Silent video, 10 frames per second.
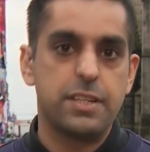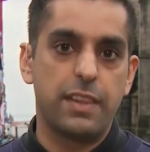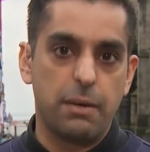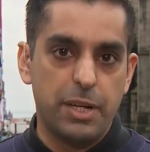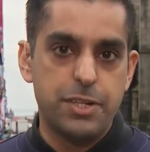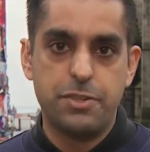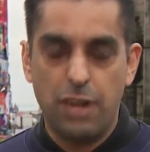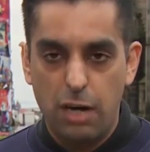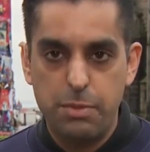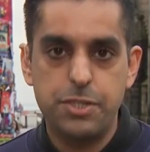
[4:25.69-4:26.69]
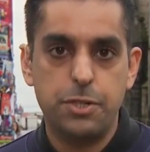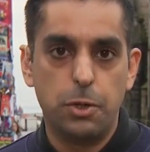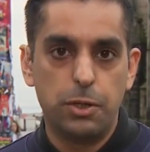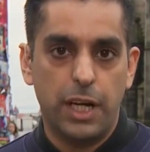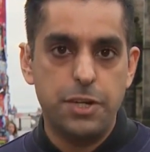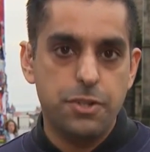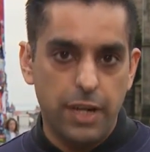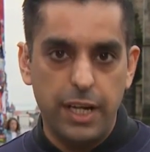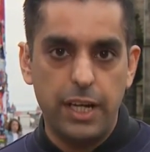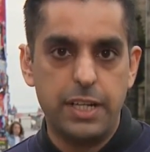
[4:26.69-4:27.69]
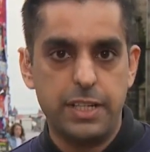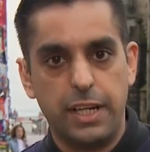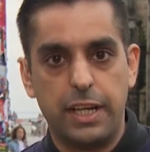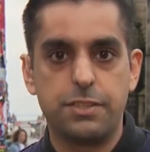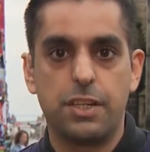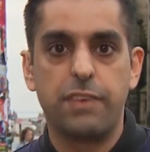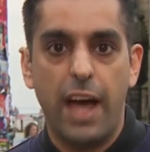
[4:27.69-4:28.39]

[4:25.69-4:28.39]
I then went to drama school and I trained in sort of